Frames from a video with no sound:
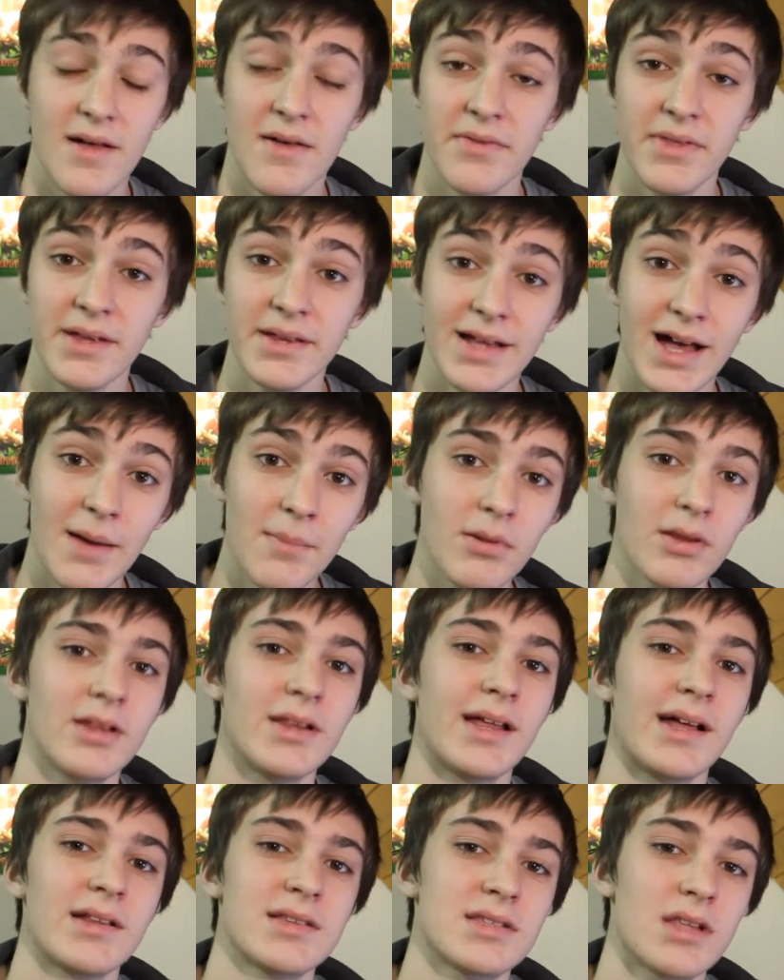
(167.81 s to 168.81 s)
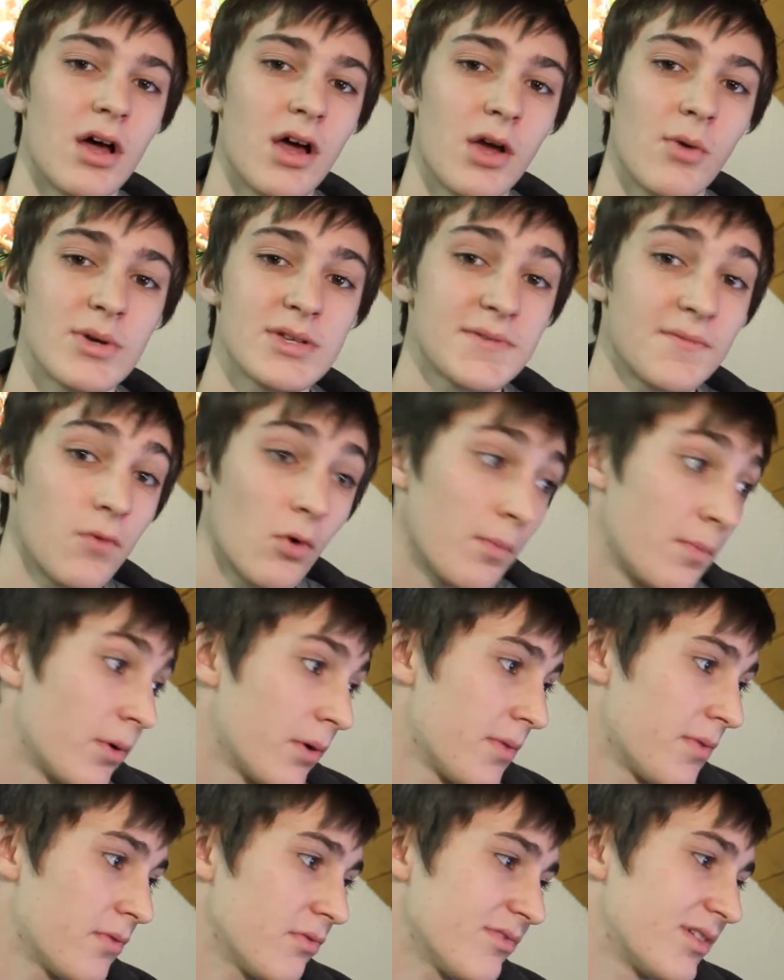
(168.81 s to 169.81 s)
Then Apple announced iOS
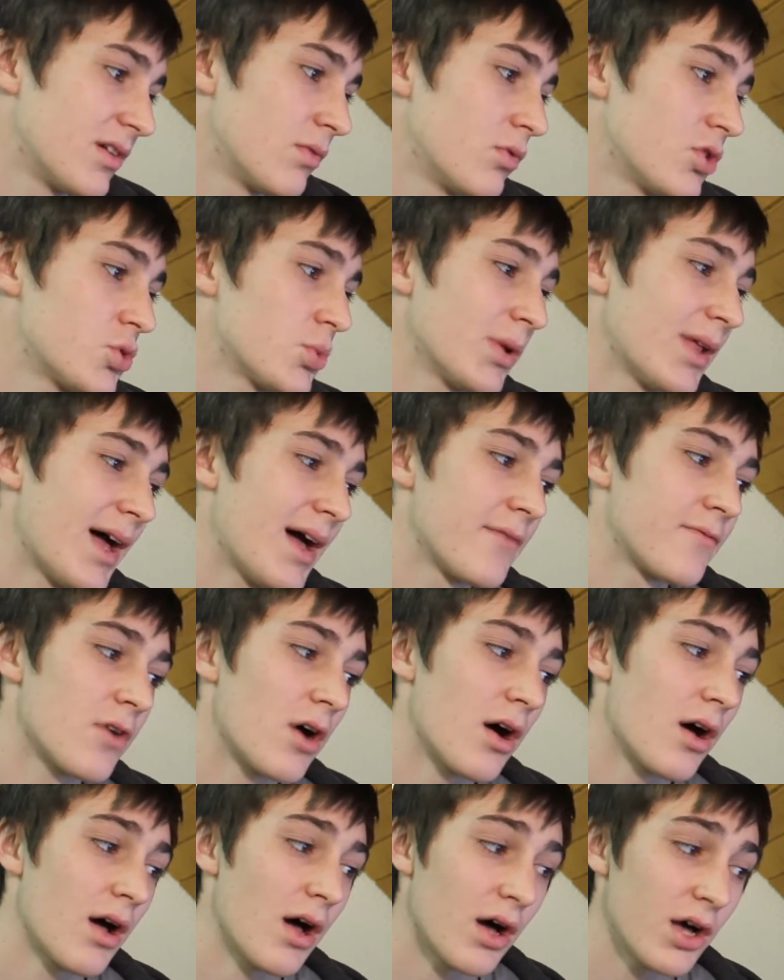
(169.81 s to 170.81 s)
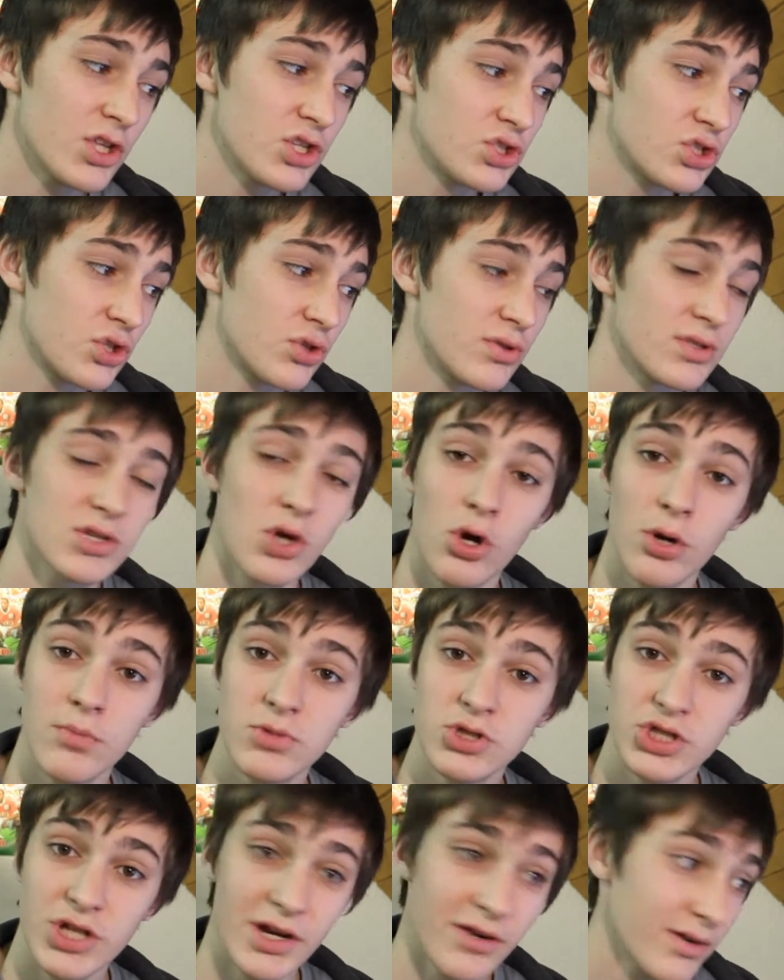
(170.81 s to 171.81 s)
4.3 which will have iTunes home
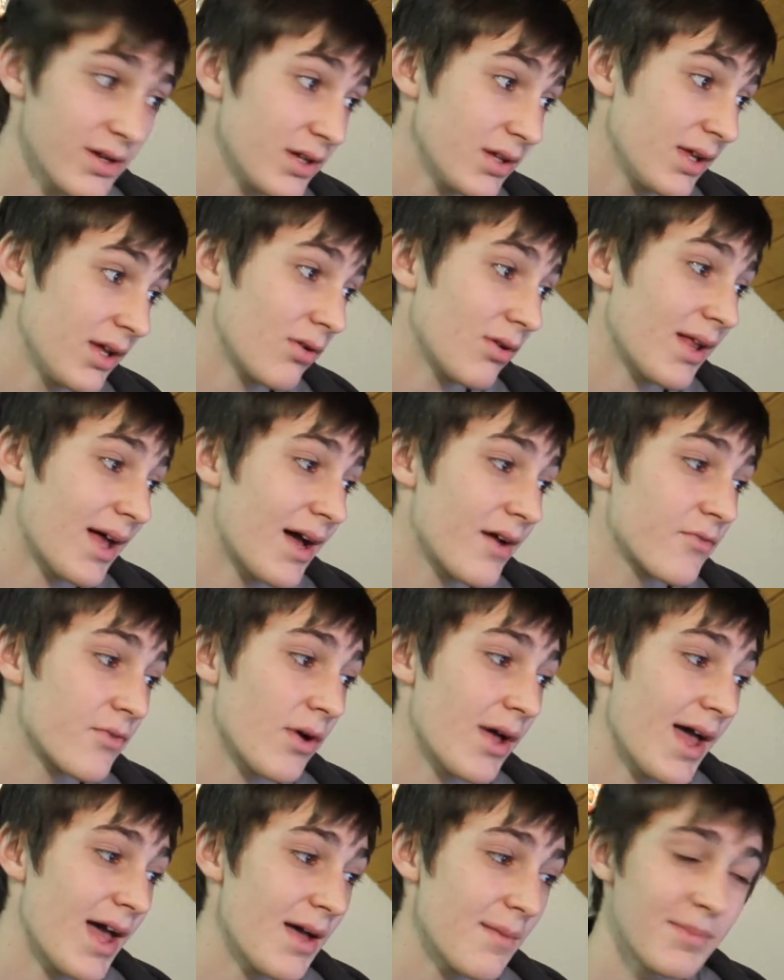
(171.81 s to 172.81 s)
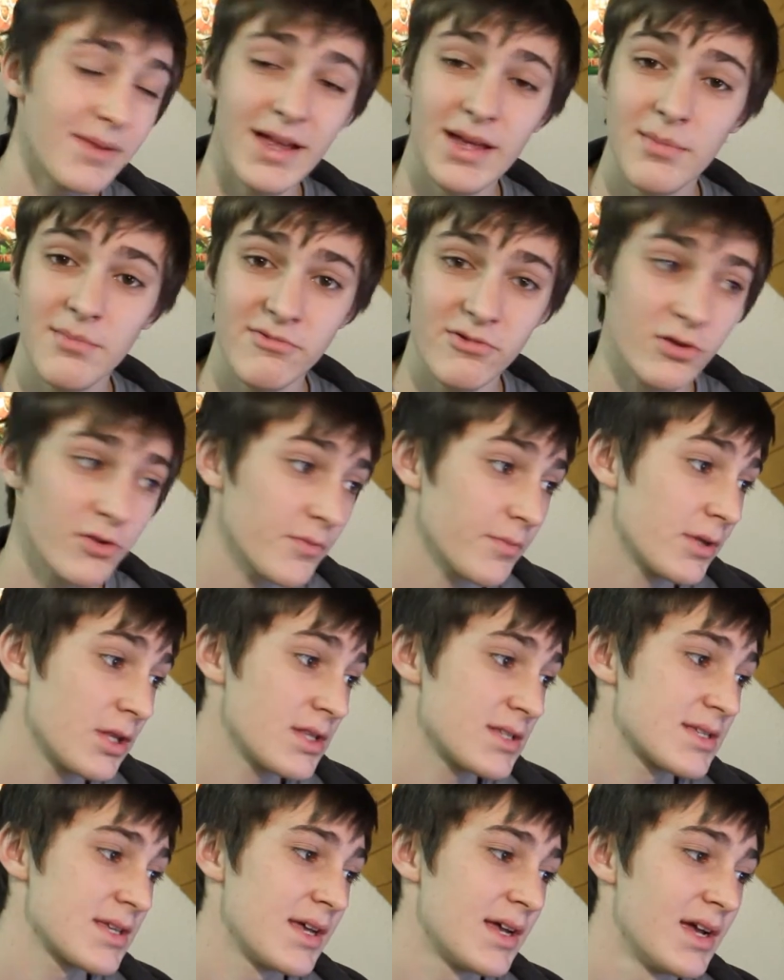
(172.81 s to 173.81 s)
sharing, it will have AirPlay
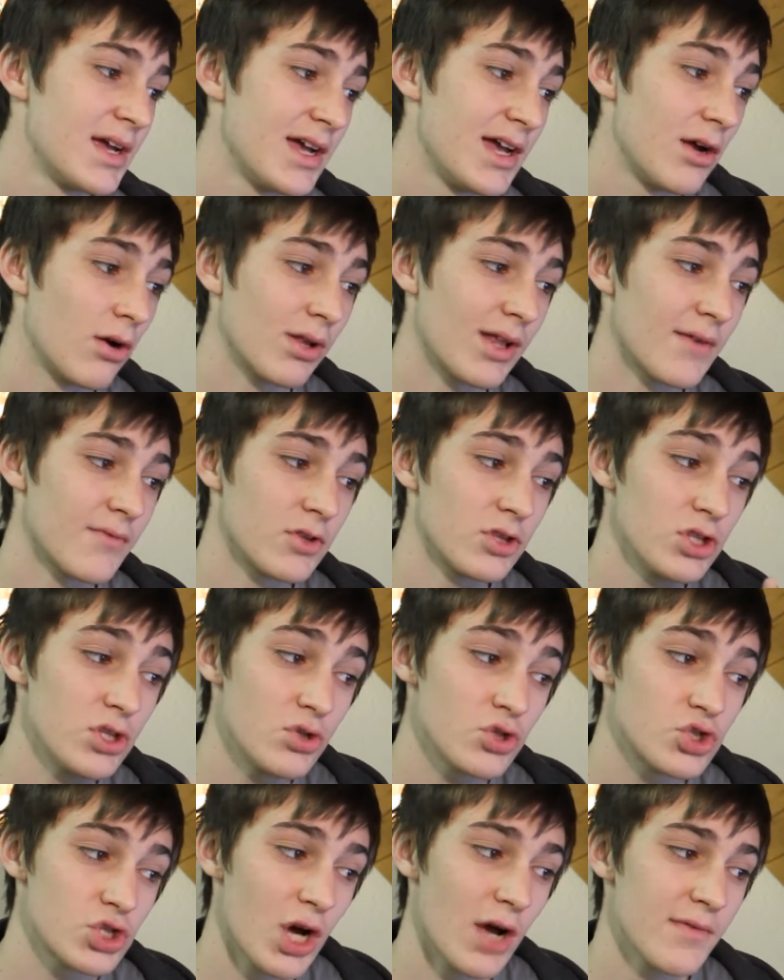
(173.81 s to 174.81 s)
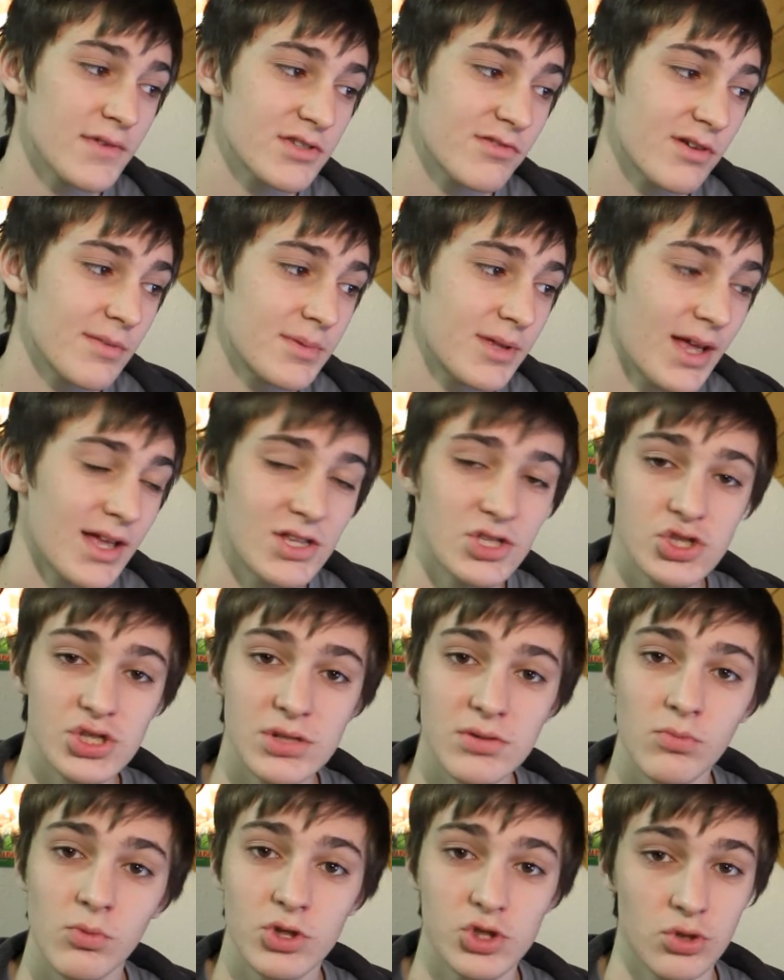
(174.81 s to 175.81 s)
improvements, it will have a new JavaScript
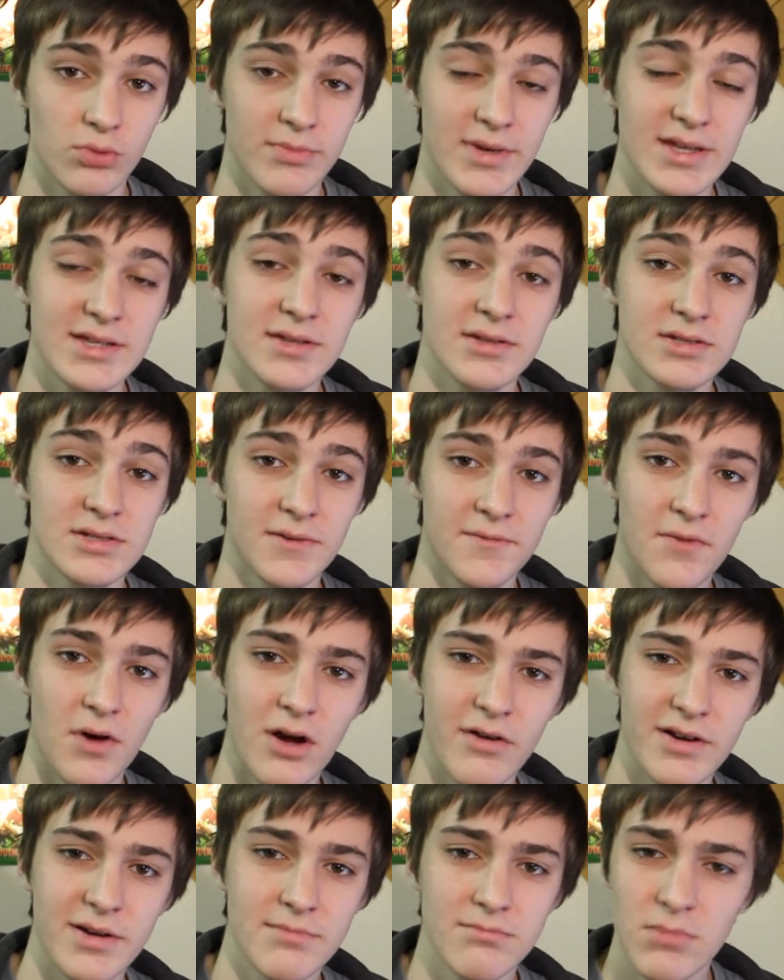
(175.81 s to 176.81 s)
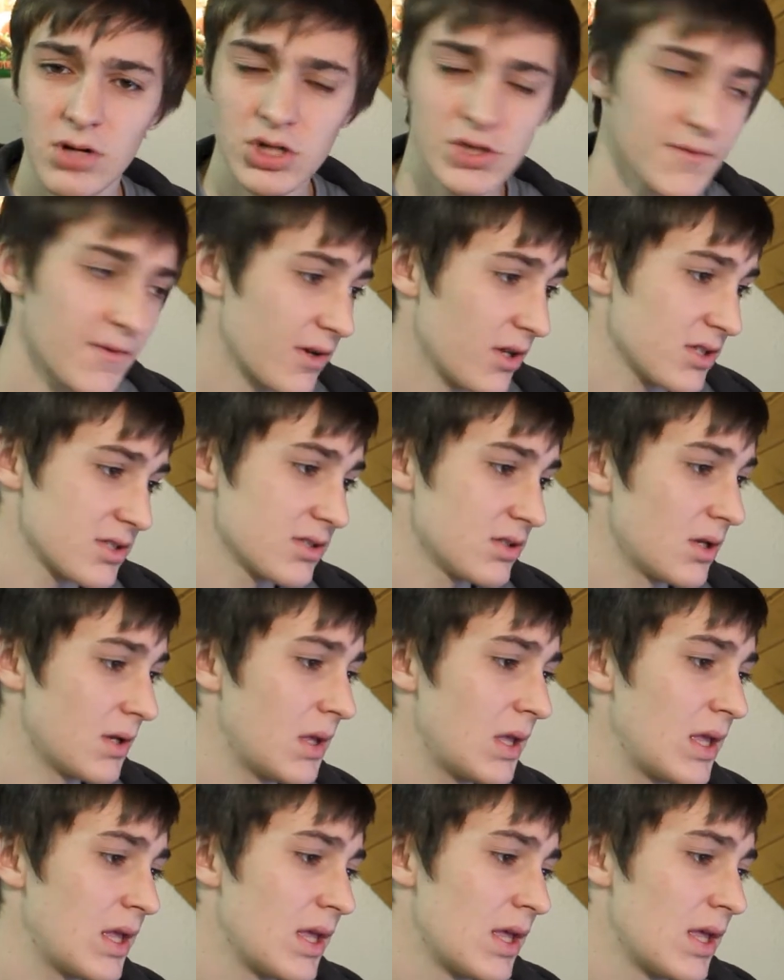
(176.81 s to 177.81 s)
engine which will make Safari much faster
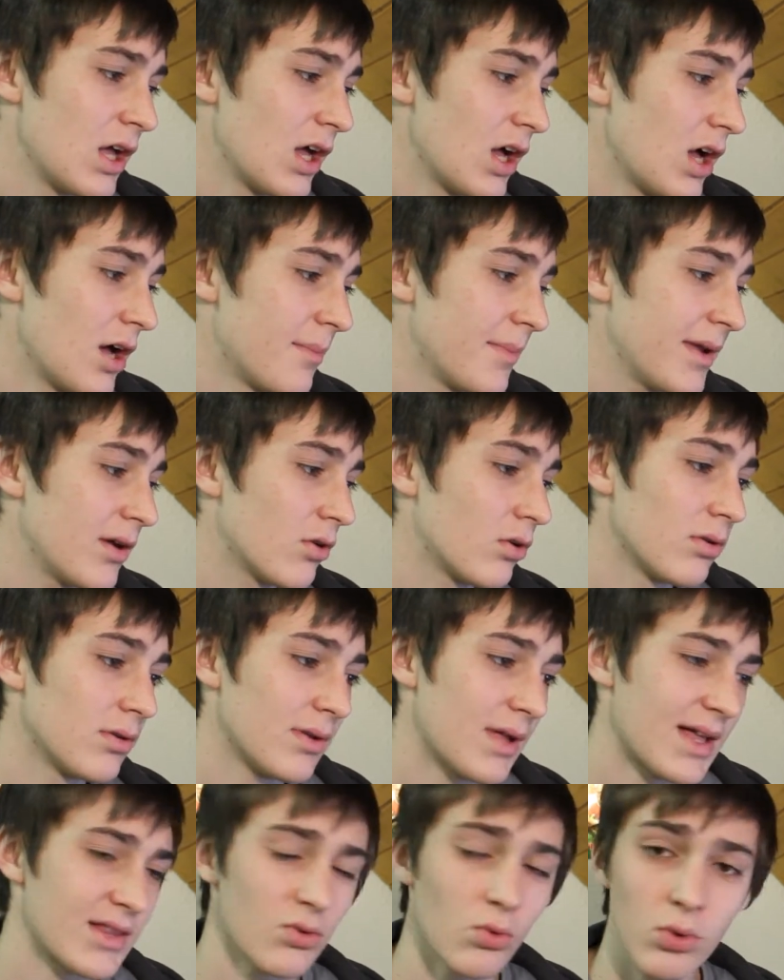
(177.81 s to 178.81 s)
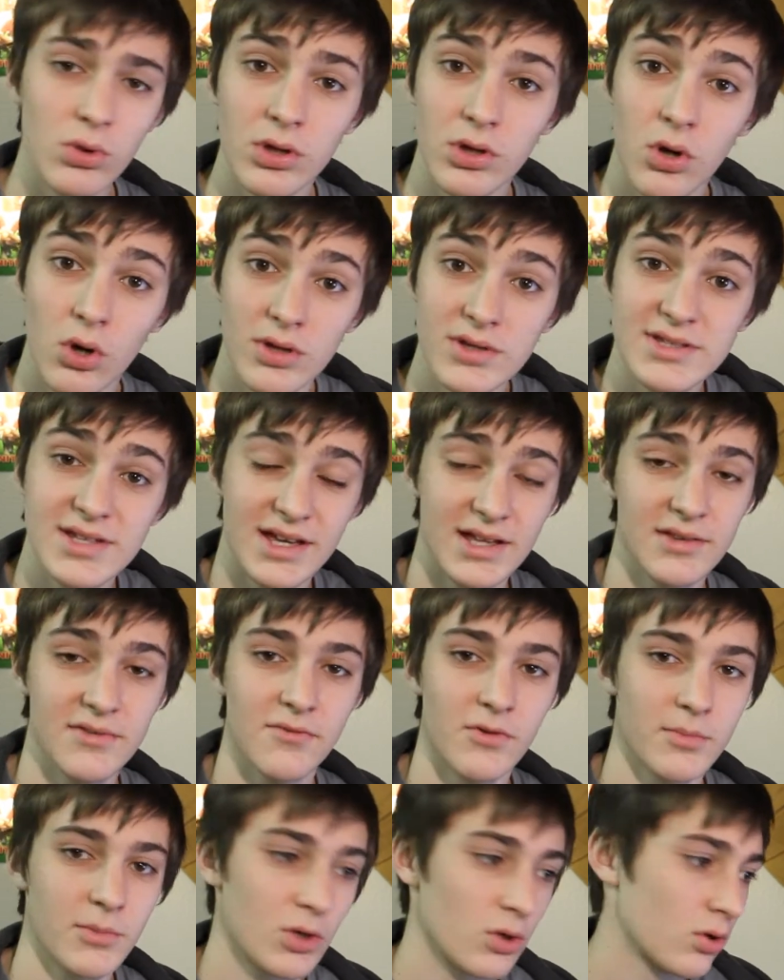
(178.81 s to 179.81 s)
um, and all the content
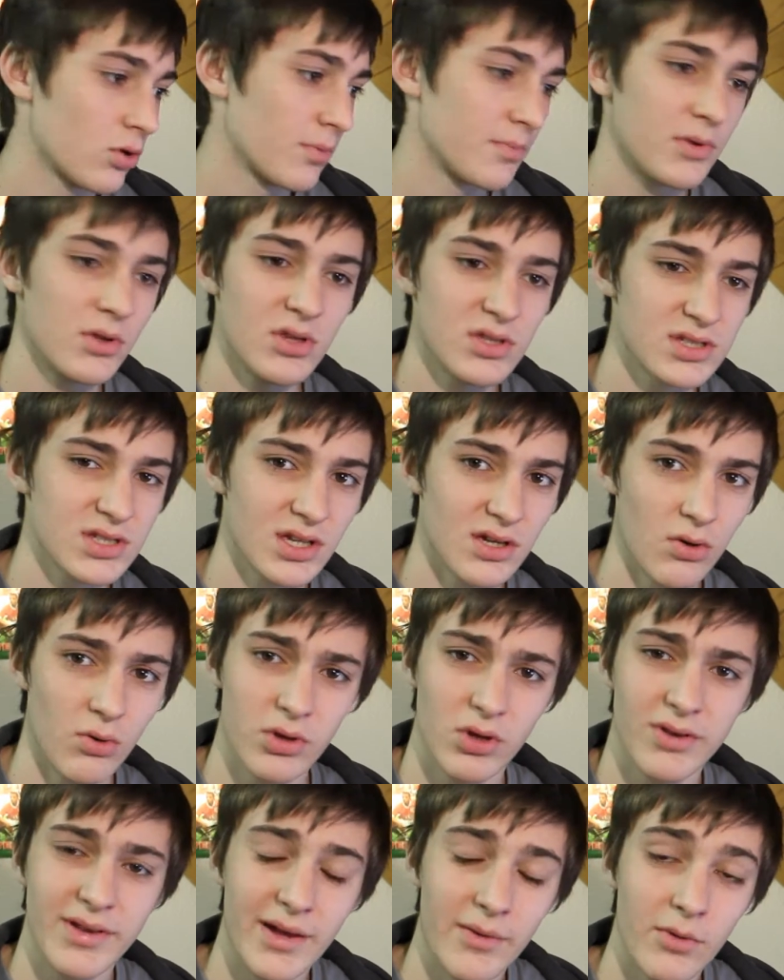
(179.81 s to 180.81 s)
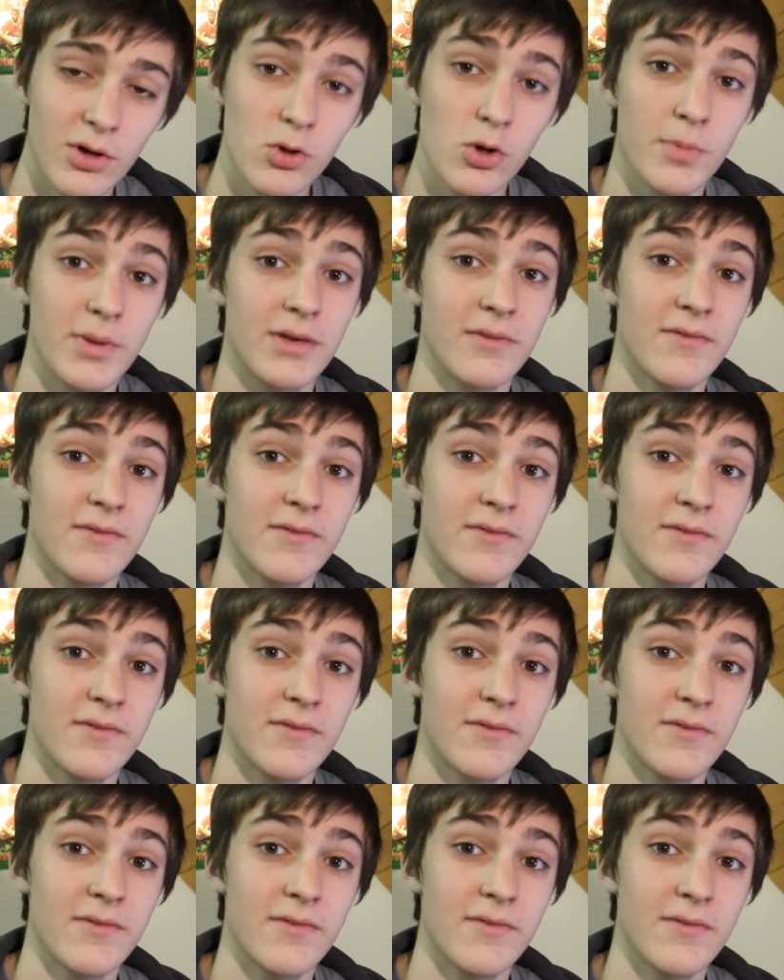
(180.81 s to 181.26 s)
from your computer or your network will be